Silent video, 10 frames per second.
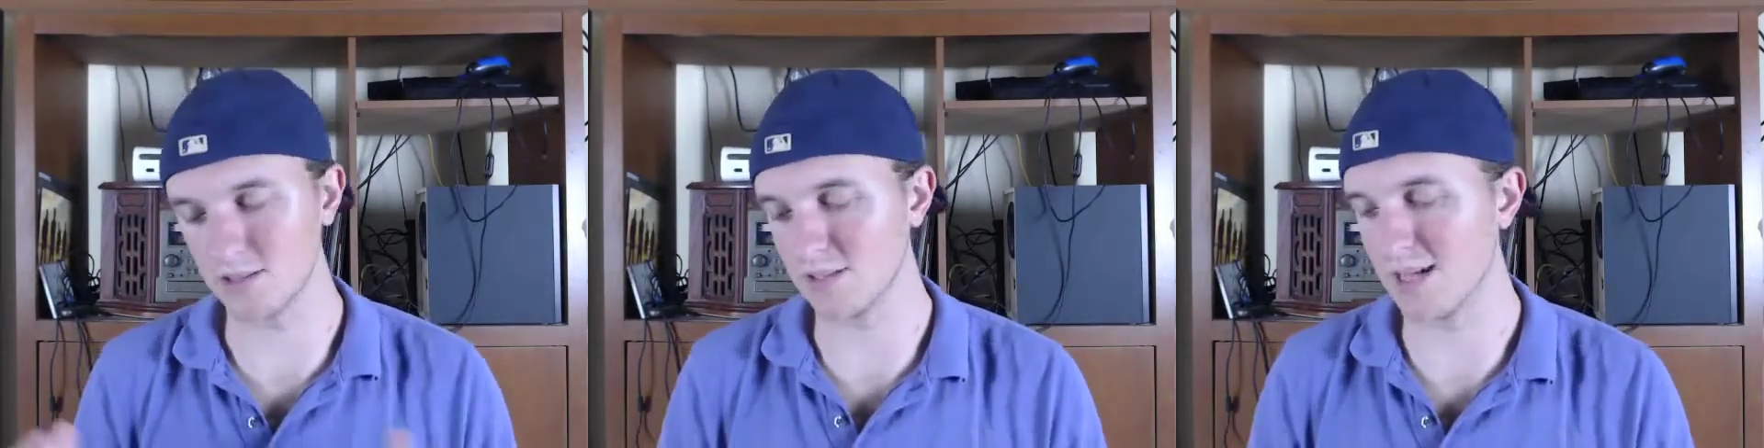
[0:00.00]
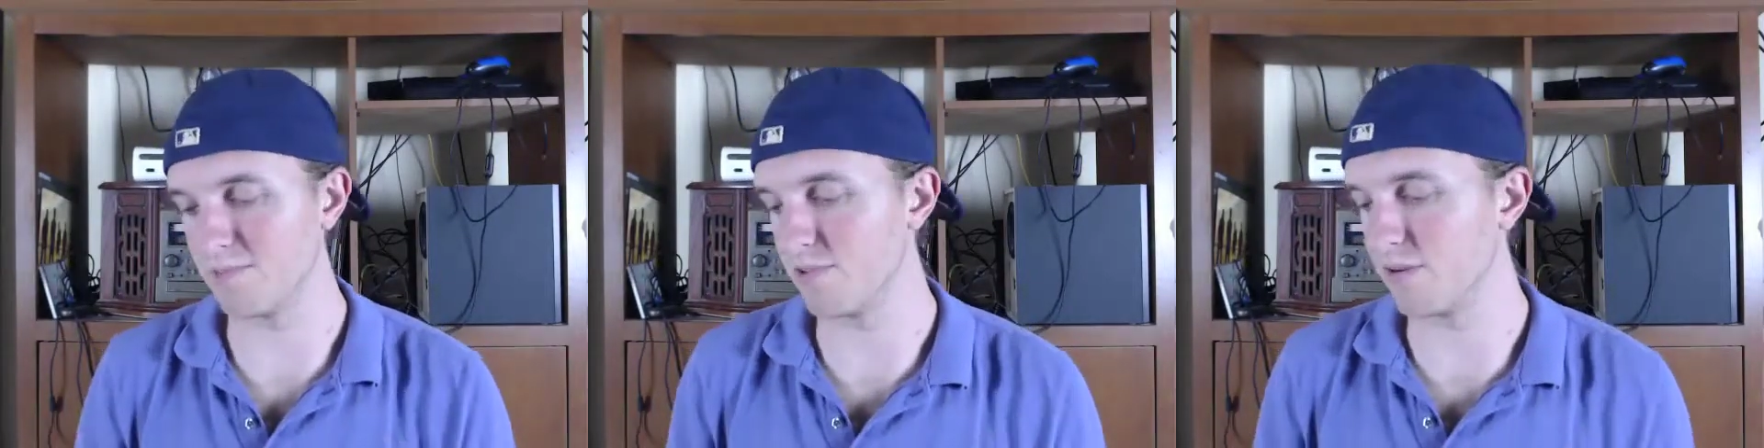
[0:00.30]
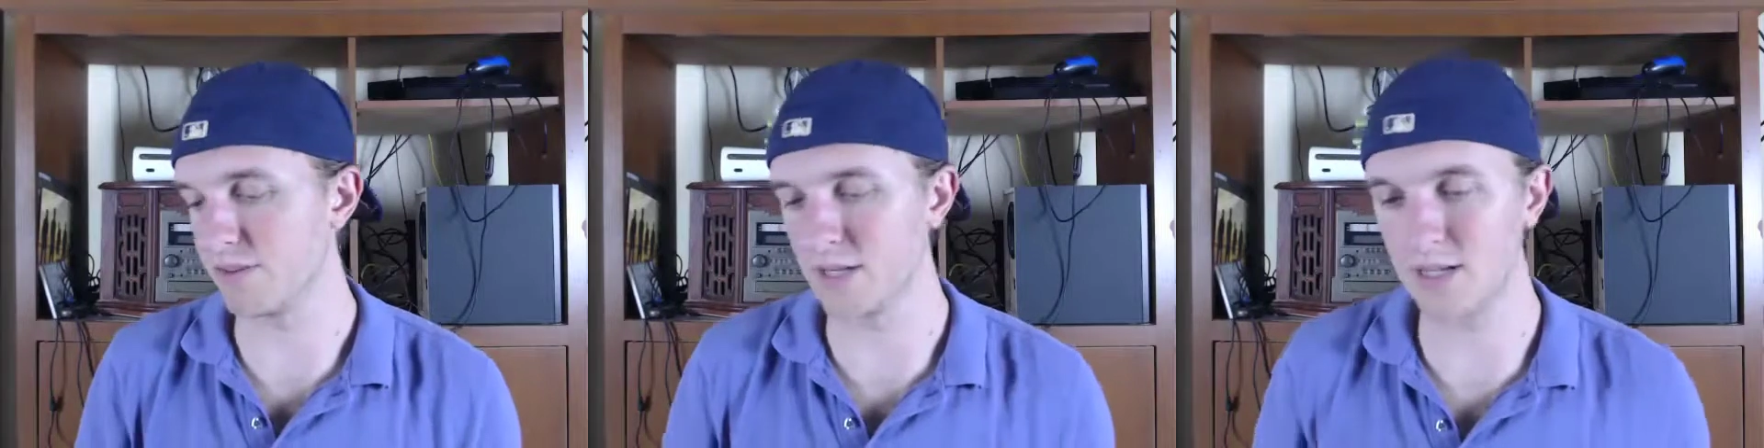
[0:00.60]
on top of
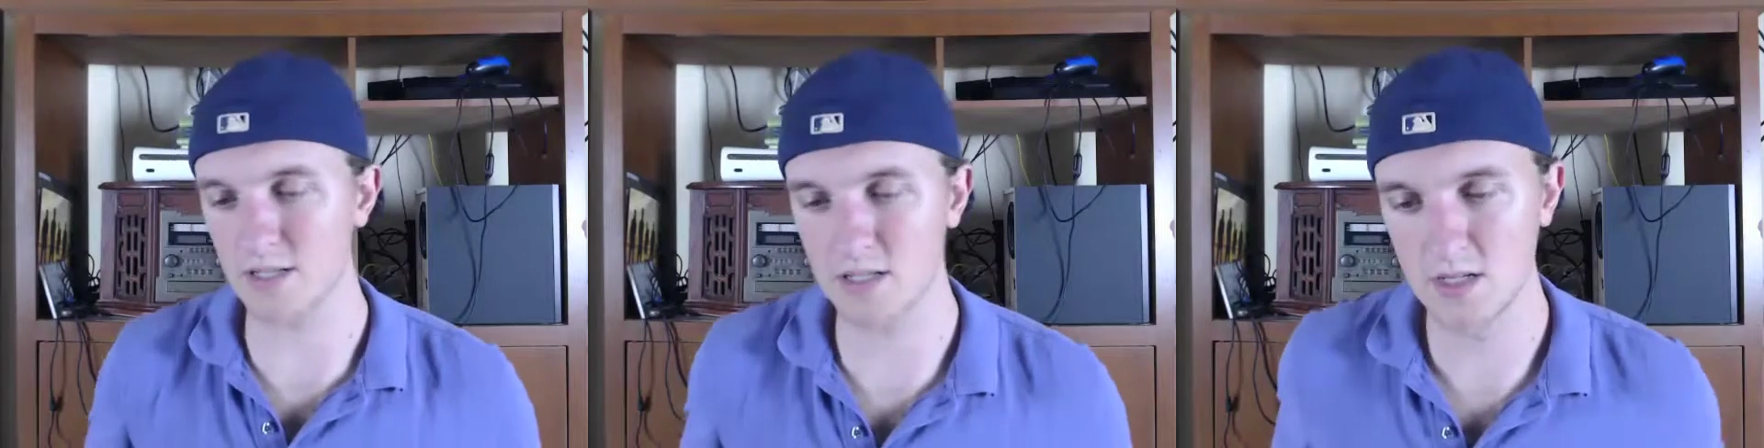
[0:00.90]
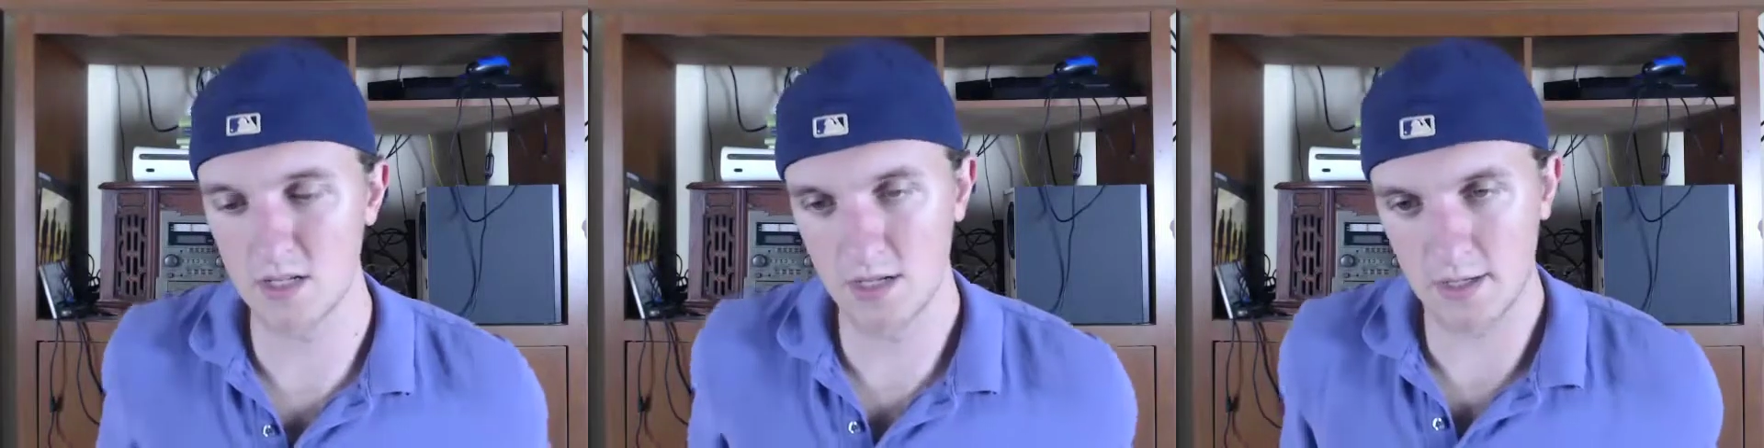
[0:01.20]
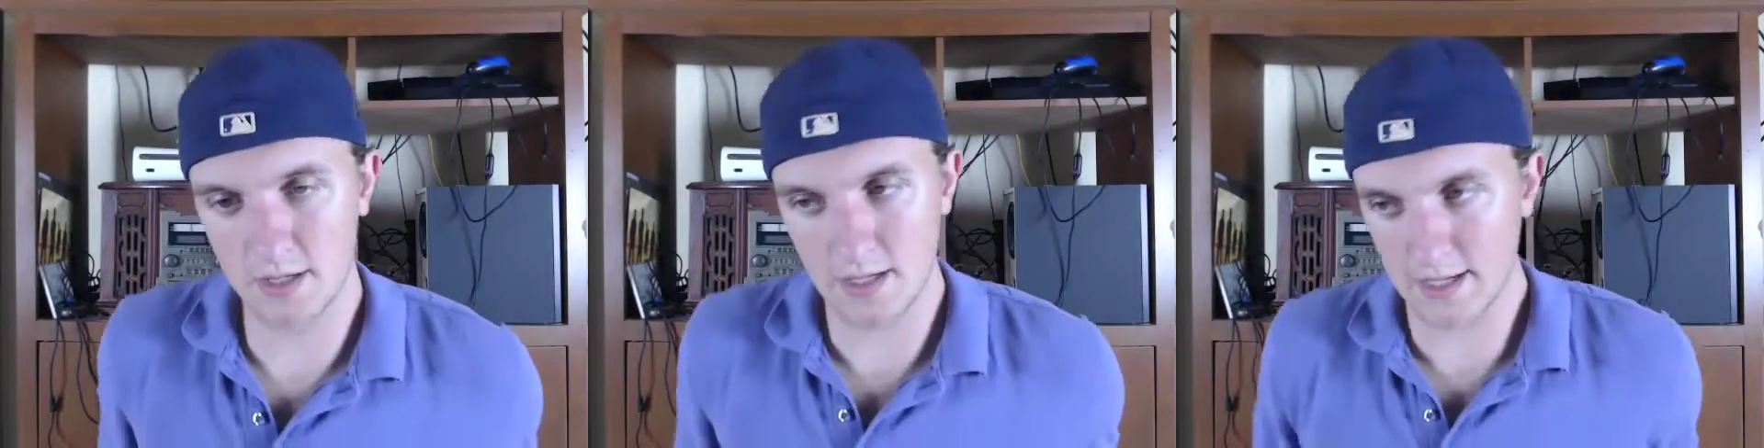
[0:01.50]
everything else.
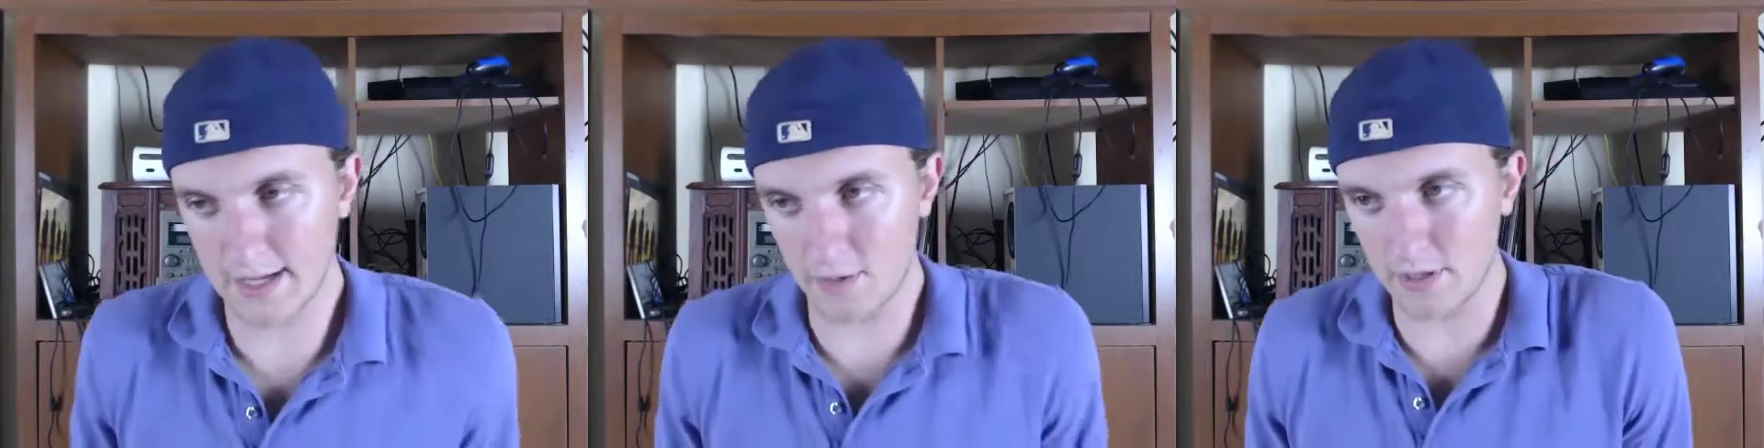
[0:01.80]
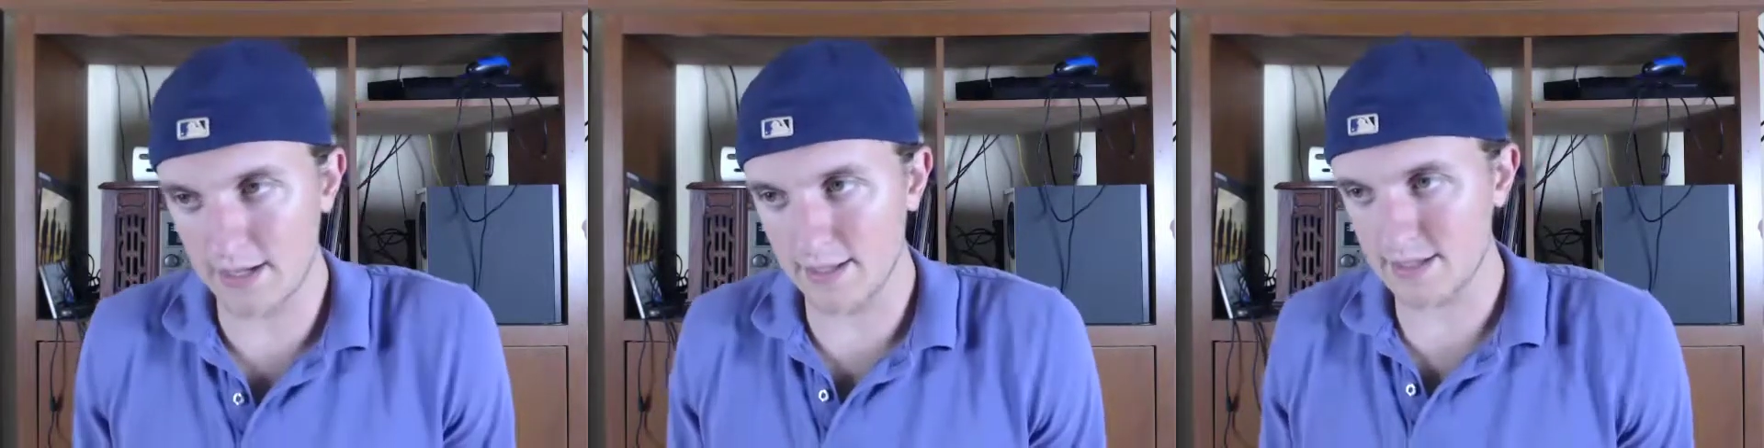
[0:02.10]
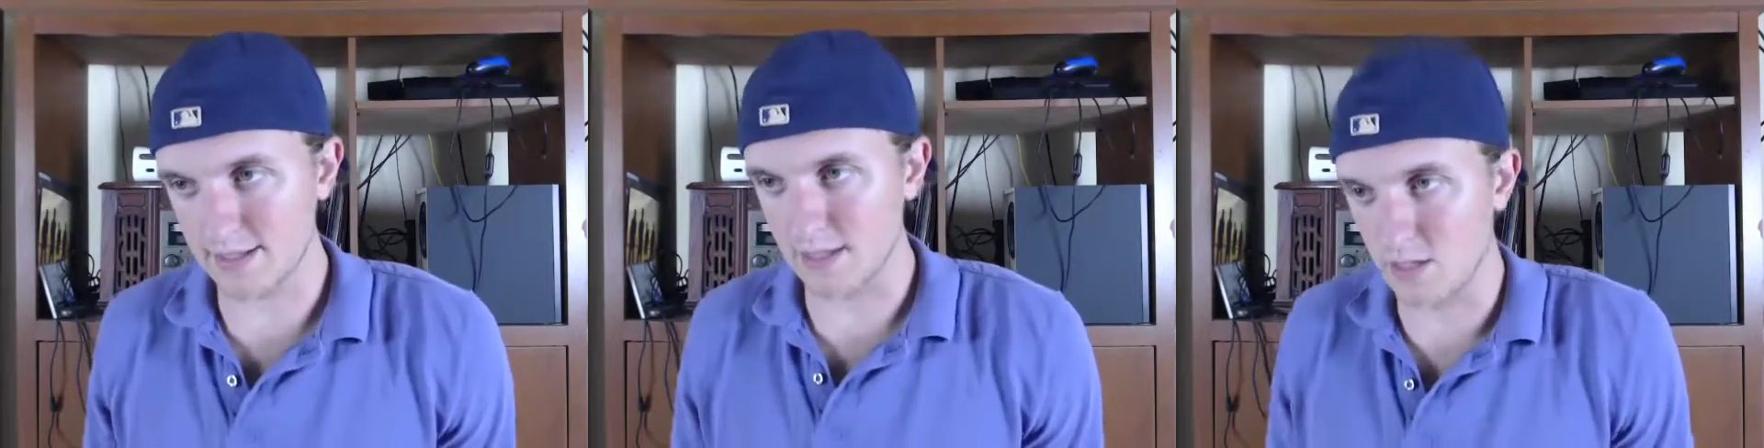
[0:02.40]
Anyway,
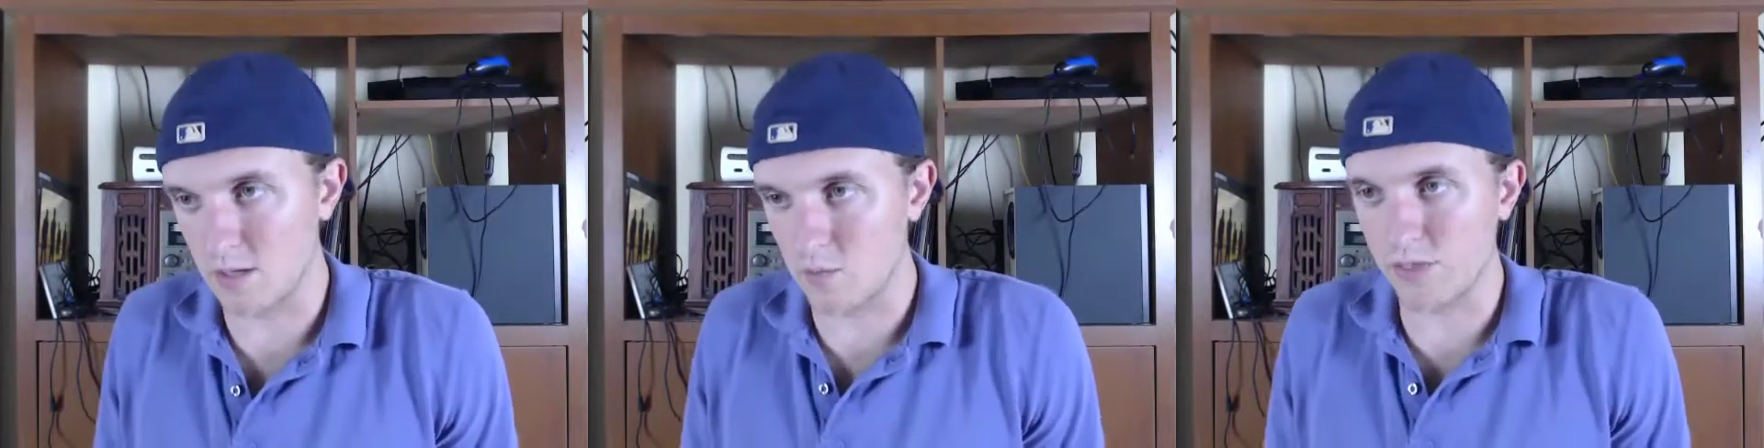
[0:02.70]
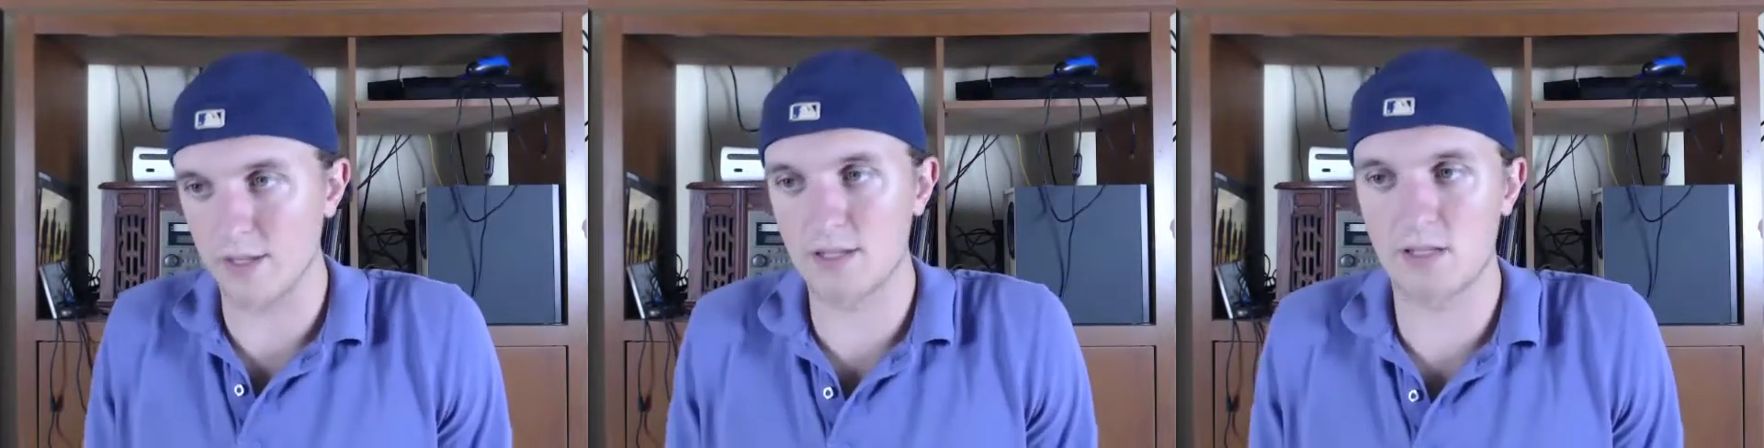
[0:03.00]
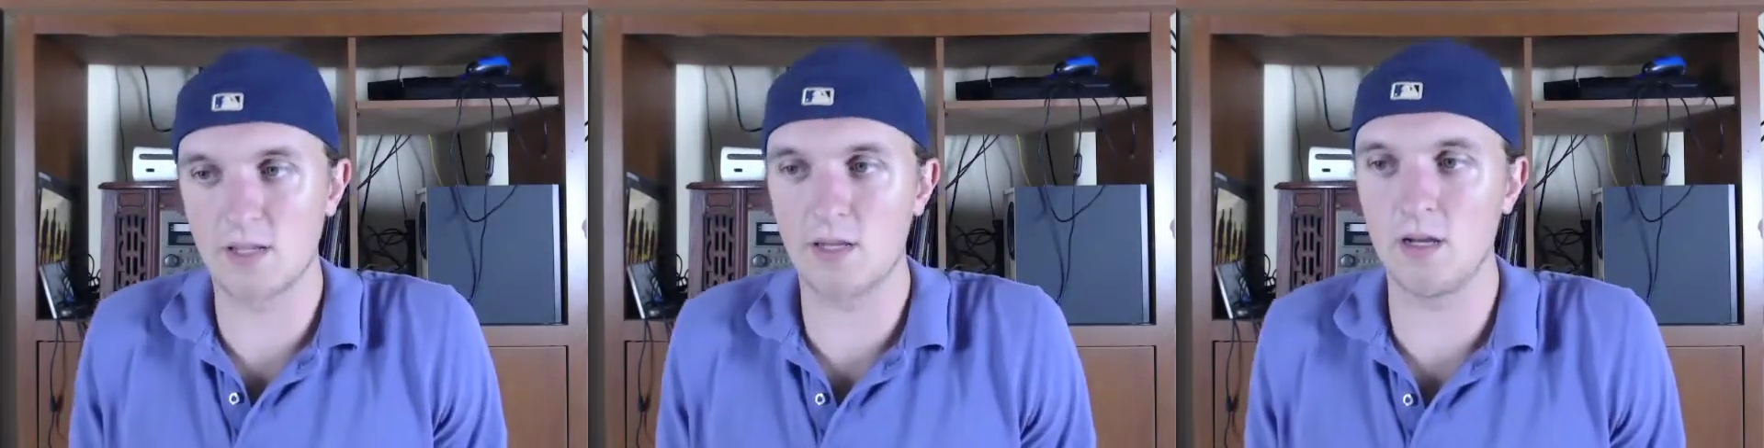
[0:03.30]
let's get on with it.